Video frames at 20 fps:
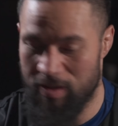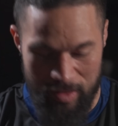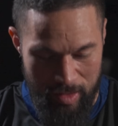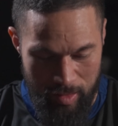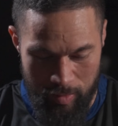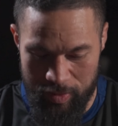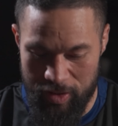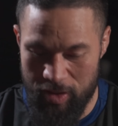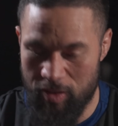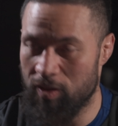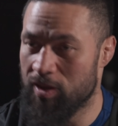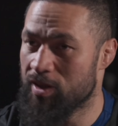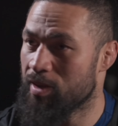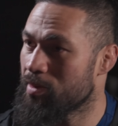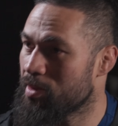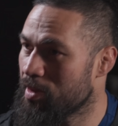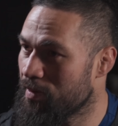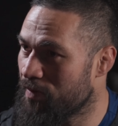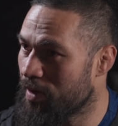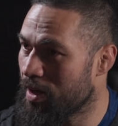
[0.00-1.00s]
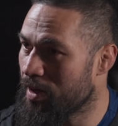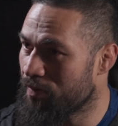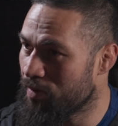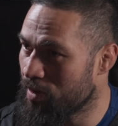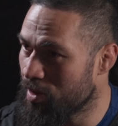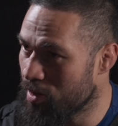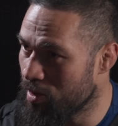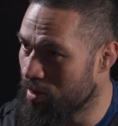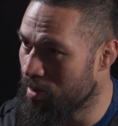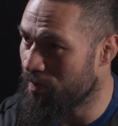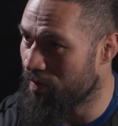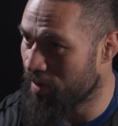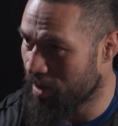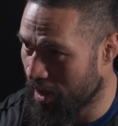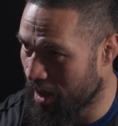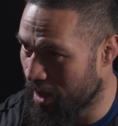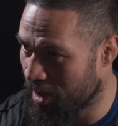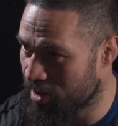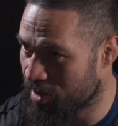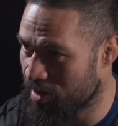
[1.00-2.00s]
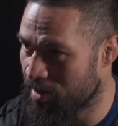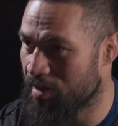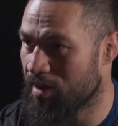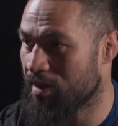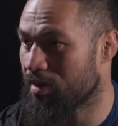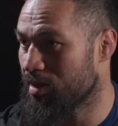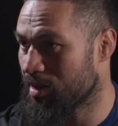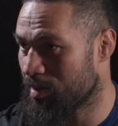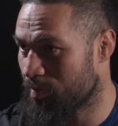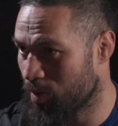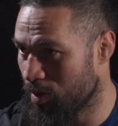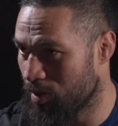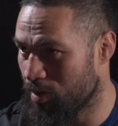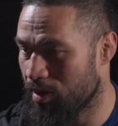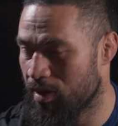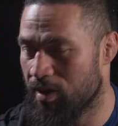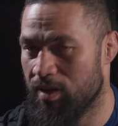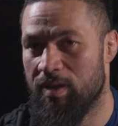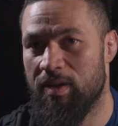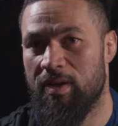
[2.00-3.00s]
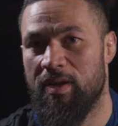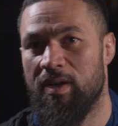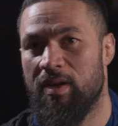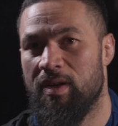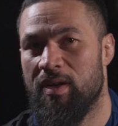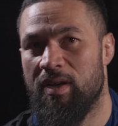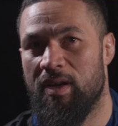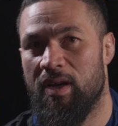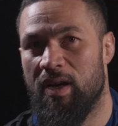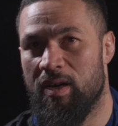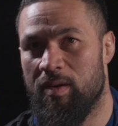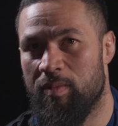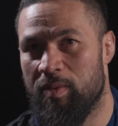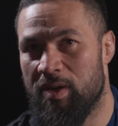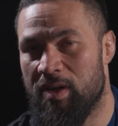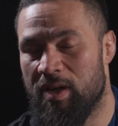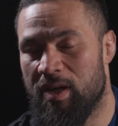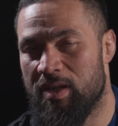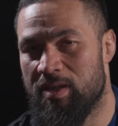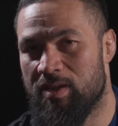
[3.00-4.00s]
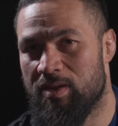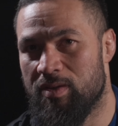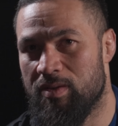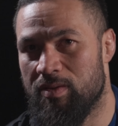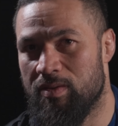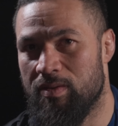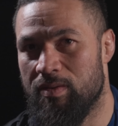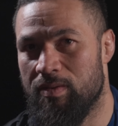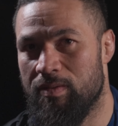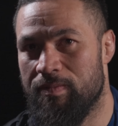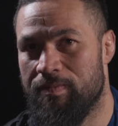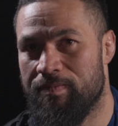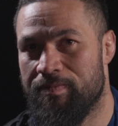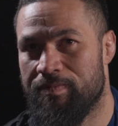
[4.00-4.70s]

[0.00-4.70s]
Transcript: It'd be awesome to fight for the unification, undisputed, and it'd be nice to